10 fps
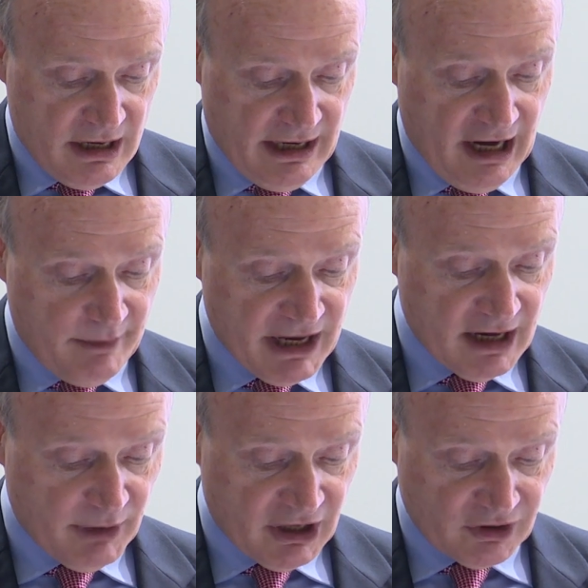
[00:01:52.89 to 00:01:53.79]
and I'm
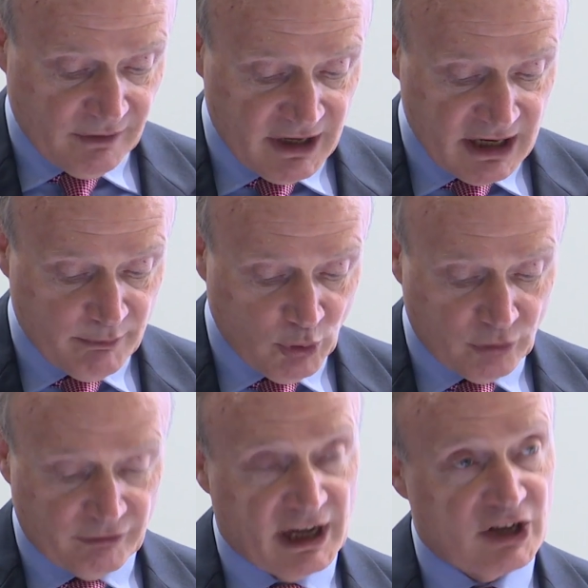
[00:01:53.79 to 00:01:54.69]
here because of the
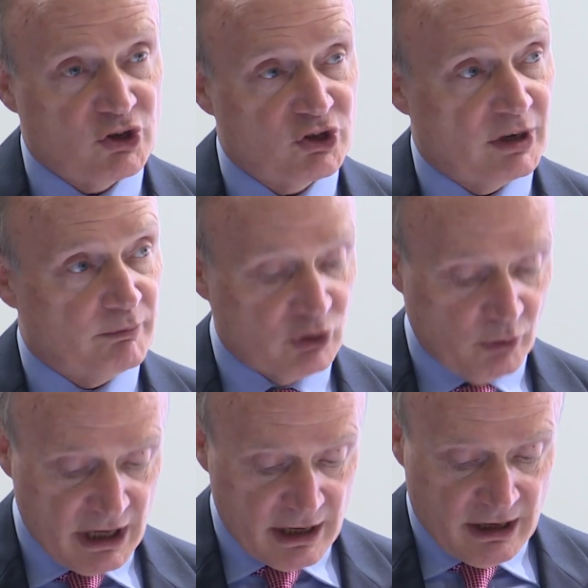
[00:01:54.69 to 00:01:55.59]
important relationship
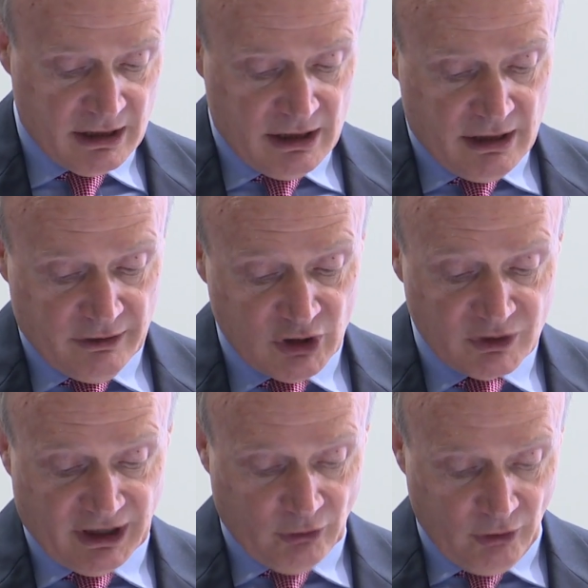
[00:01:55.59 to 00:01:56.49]
between new
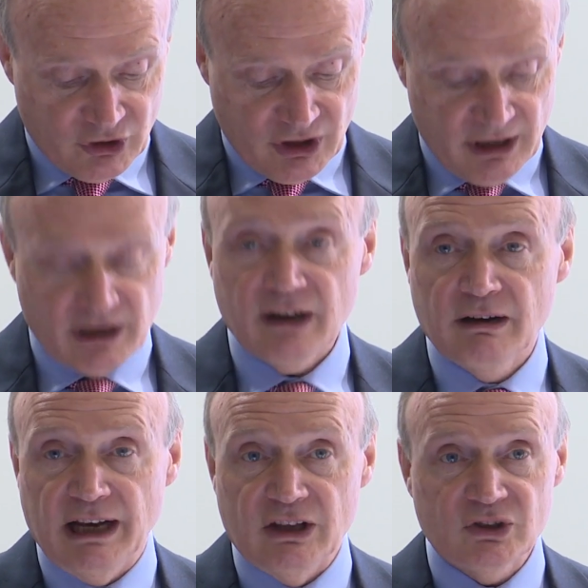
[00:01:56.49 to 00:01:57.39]
technology
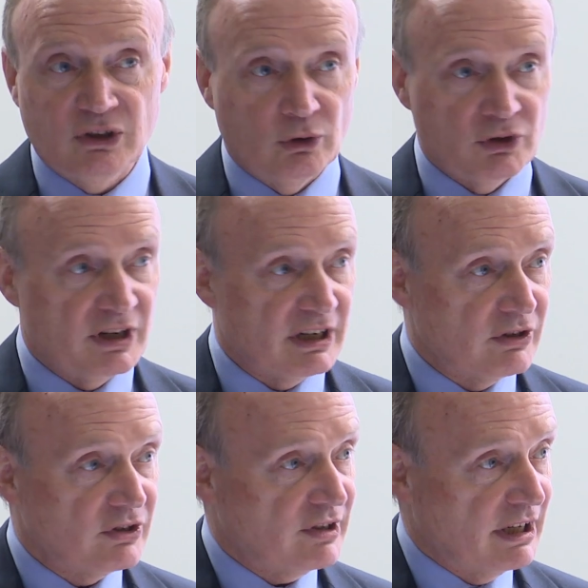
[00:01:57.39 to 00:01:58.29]
and the skills
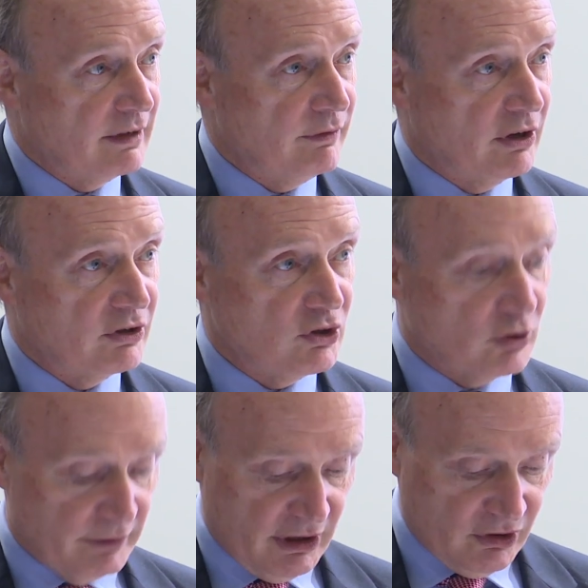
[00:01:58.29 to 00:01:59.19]
needed to take advantage
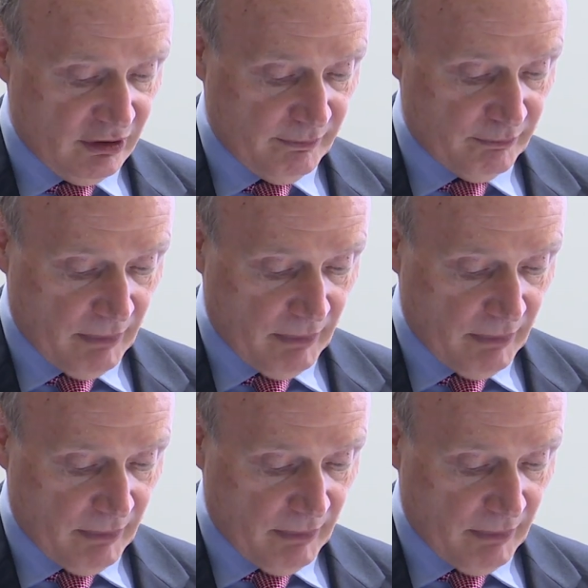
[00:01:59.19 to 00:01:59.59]
of it.